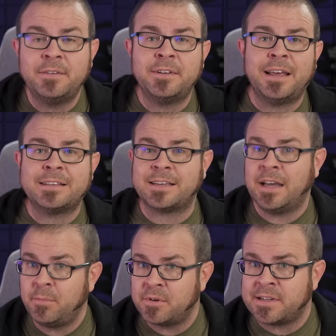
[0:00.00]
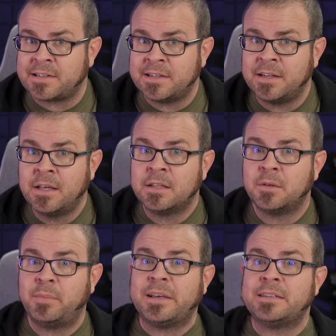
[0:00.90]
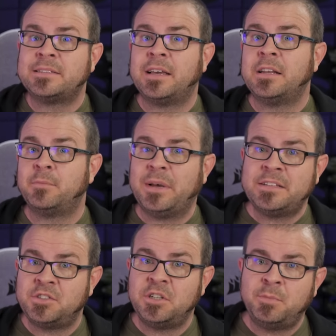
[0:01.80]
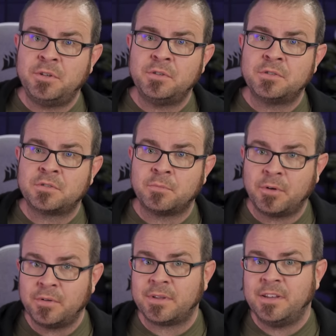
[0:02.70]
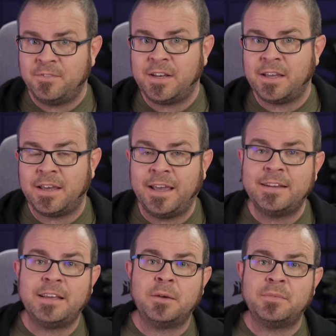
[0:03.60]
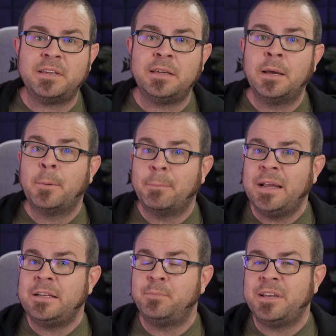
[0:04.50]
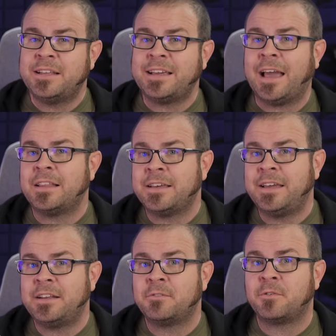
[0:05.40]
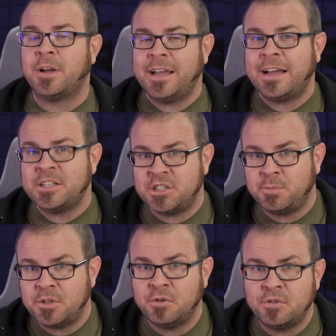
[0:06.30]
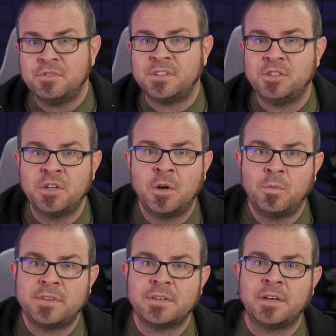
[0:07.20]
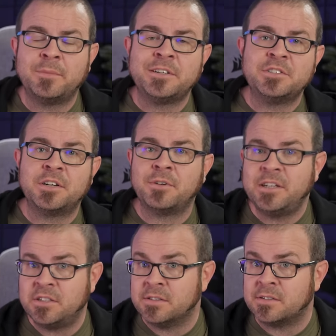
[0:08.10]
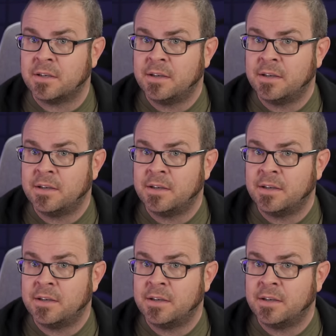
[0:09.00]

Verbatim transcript: even as I predicted, the biggest and best GPUs from both NVIDIA and AMD might be getting allocated for AI GPU usage with the coming generations.